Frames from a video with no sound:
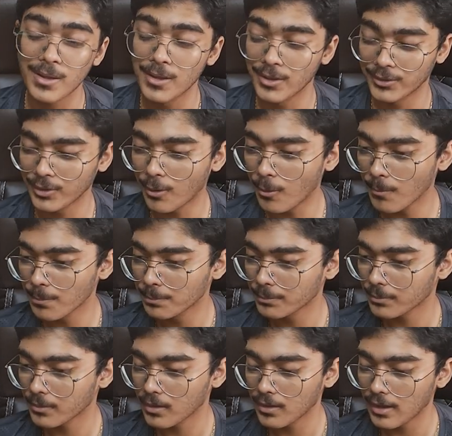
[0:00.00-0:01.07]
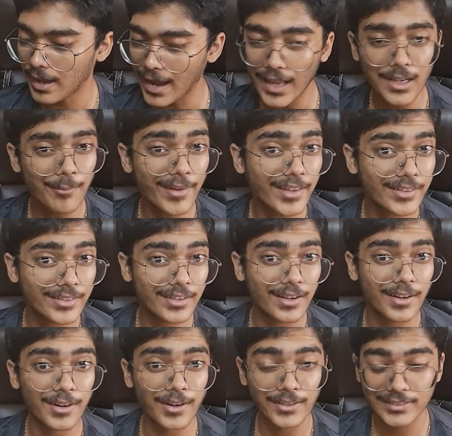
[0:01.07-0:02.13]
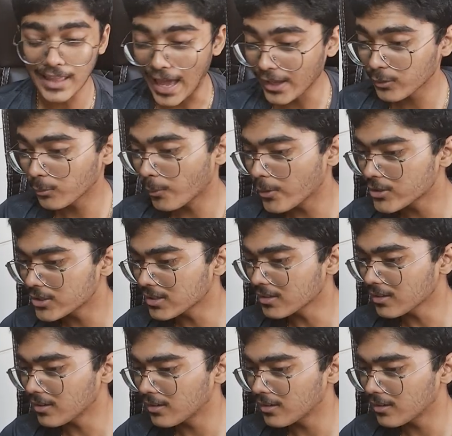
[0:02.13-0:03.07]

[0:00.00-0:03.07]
So anyways, thanks for watching.